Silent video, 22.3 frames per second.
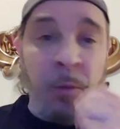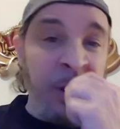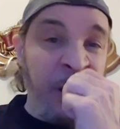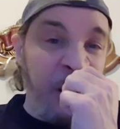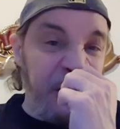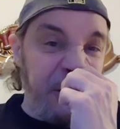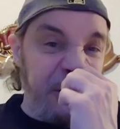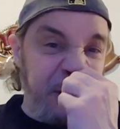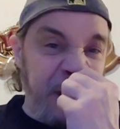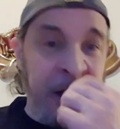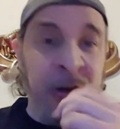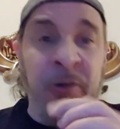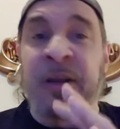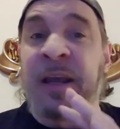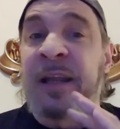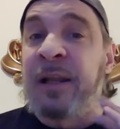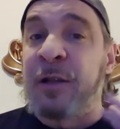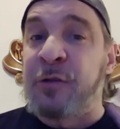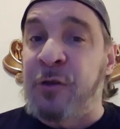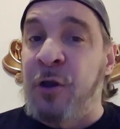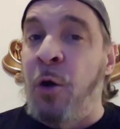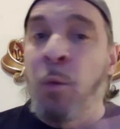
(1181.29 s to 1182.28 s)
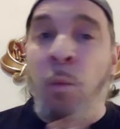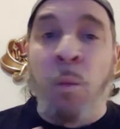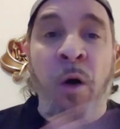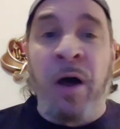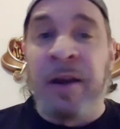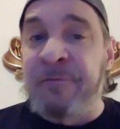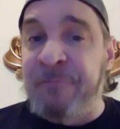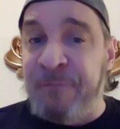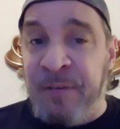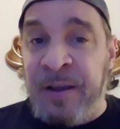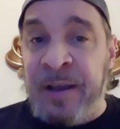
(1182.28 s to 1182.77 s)
We all decided, okay, let's go
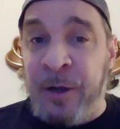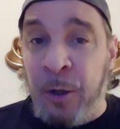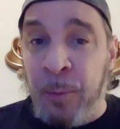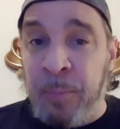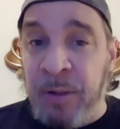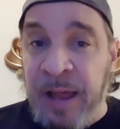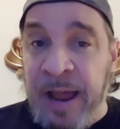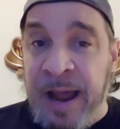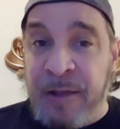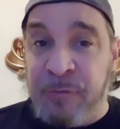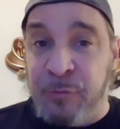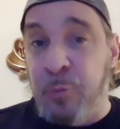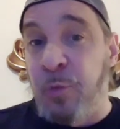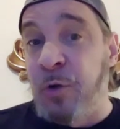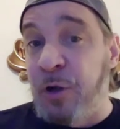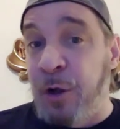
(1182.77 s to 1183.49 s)
one final blast.